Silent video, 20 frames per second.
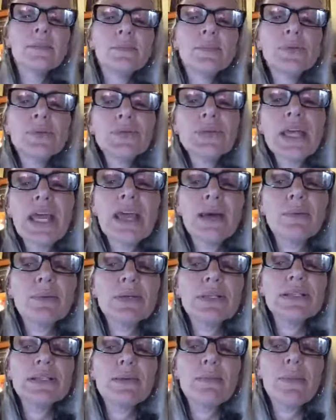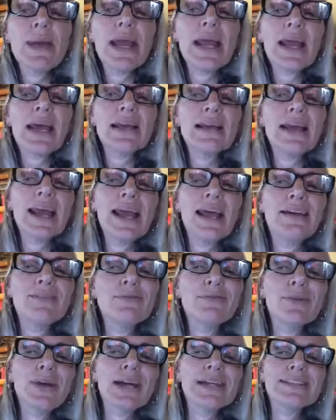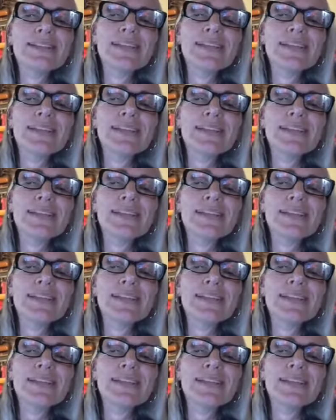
Bruce Campbell is the man, and Frank